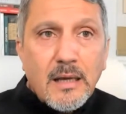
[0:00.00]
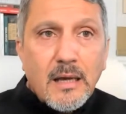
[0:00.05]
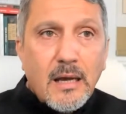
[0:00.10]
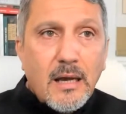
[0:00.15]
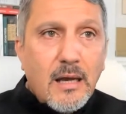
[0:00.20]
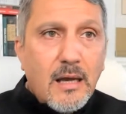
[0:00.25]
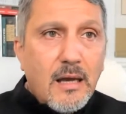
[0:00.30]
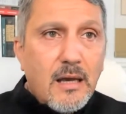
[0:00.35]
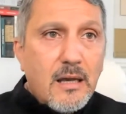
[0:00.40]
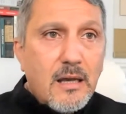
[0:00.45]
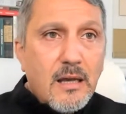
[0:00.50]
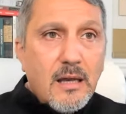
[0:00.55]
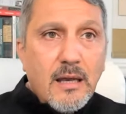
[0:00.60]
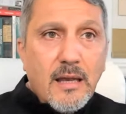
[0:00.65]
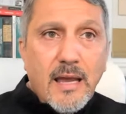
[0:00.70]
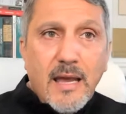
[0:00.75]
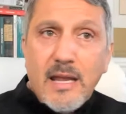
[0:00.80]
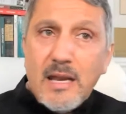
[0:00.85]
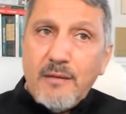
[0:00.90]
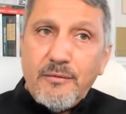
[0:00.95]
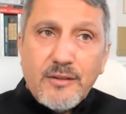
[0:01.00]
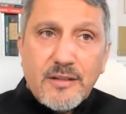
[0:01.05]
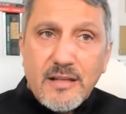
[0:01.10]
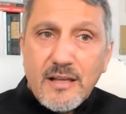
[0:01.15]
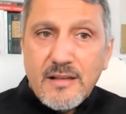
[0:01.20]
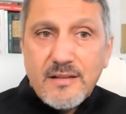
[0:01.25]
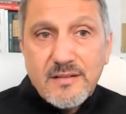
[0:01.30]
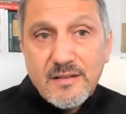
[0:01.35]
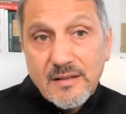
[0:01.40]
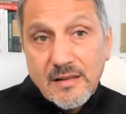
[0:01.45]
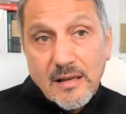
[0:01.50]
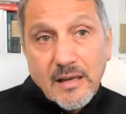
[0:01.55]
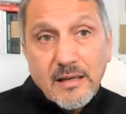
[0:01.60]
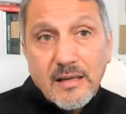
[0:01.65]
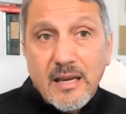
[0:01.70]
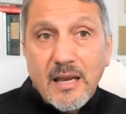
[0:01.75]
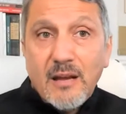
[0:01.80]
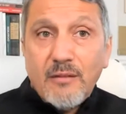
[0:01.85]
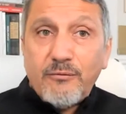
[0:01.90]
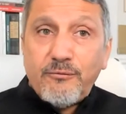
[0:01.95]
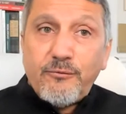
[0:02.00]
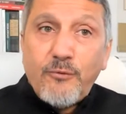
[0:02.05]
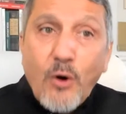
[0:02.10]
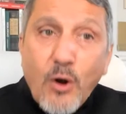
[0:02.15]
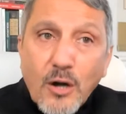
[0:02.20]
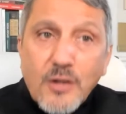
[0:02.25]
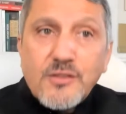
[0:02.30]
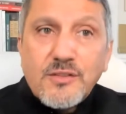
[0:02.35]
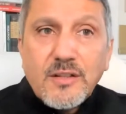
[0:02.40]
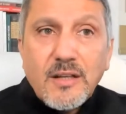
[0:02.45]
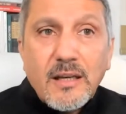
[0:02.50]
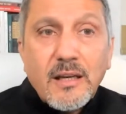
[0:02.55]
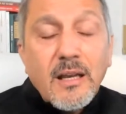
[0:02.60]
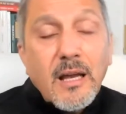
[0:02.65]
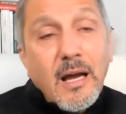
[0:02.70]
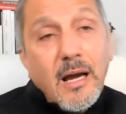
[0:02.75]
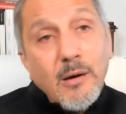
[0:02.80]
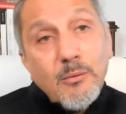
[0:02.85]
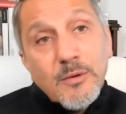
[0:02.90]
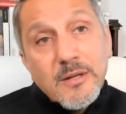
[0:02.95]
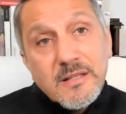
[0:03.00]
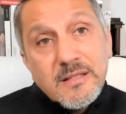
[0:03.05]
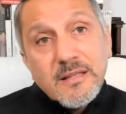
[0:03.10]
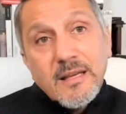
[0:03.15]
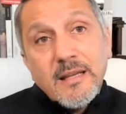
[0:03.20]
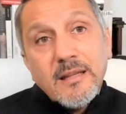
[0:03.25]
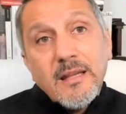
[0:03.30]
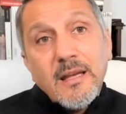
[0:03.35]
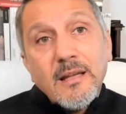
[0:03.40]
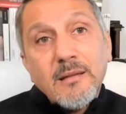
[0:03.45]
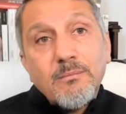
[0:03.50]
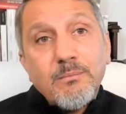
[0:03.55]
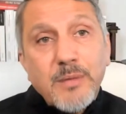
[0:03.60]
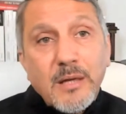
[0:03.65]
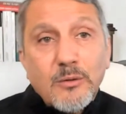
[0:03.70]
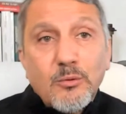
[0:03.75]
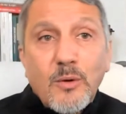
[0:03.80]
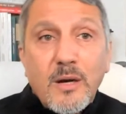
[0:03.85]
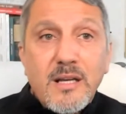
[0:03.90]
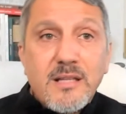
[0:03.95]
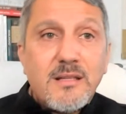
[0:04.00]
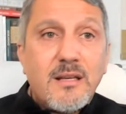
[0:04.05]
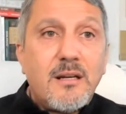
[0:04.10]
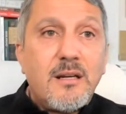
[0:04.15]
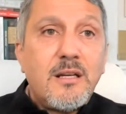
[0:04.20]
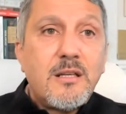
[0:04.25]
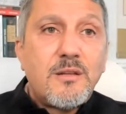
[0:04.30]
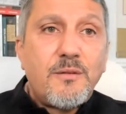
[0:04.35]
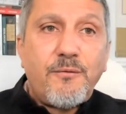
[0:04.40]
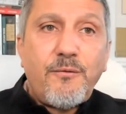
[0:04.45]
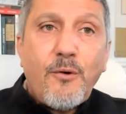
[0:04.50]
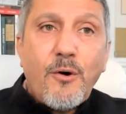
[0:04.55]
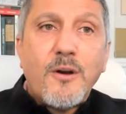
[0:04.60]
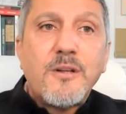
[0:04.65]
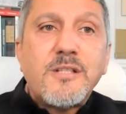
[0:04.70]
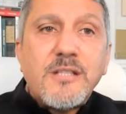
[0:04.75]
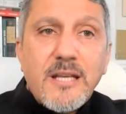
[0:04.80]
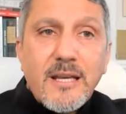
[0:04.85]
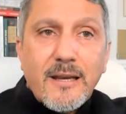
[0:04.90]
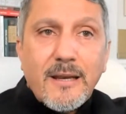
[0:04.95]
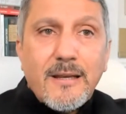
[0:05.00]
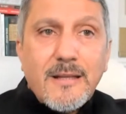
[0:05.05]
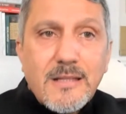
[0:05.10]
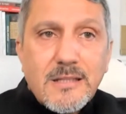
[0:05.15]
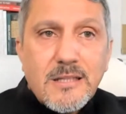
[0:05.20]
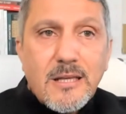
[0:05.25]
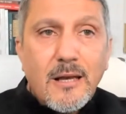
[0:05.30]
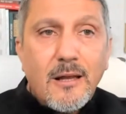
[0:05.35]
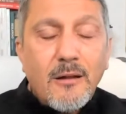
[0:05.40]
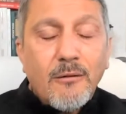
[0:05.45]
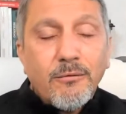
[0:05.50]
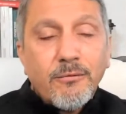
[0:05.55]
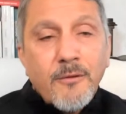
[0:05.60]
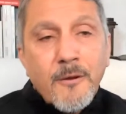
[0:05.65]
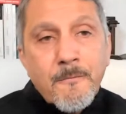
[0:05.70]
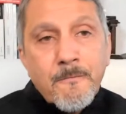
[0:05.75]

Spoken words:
And if it is, again, forcing, I would say that Budweiser is forcing itself